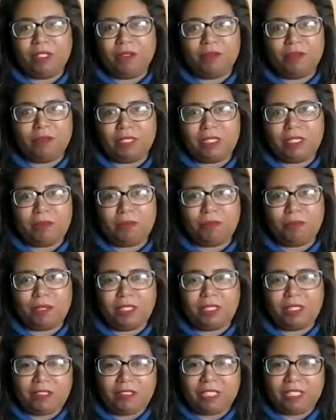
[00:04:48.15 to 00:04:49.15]
really
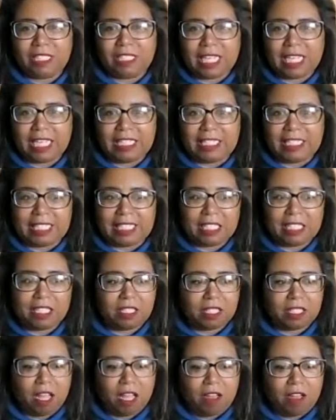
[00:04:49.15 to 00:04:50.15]
believe in the
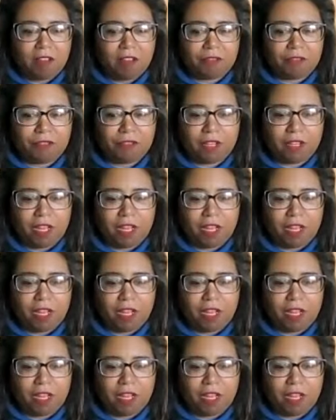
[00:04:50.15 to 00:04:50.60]
ideas of